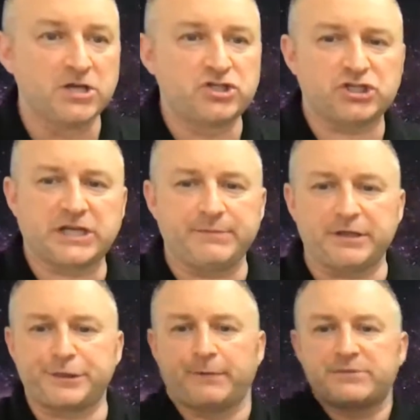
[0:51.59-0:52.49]
Just give me
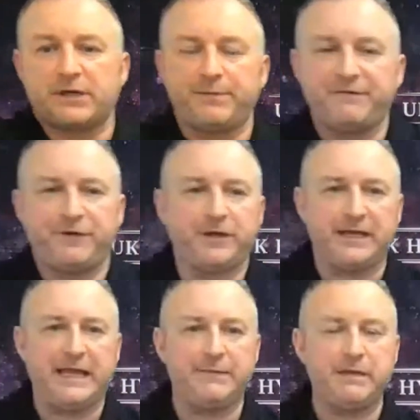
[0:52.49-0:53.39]
a thumbs up if you can
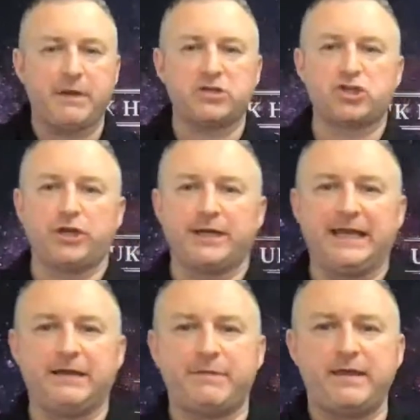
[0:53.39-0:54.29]
hear me. Make sure you can
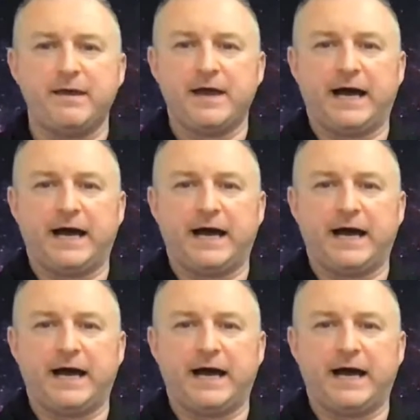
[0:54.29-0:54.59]
hear me.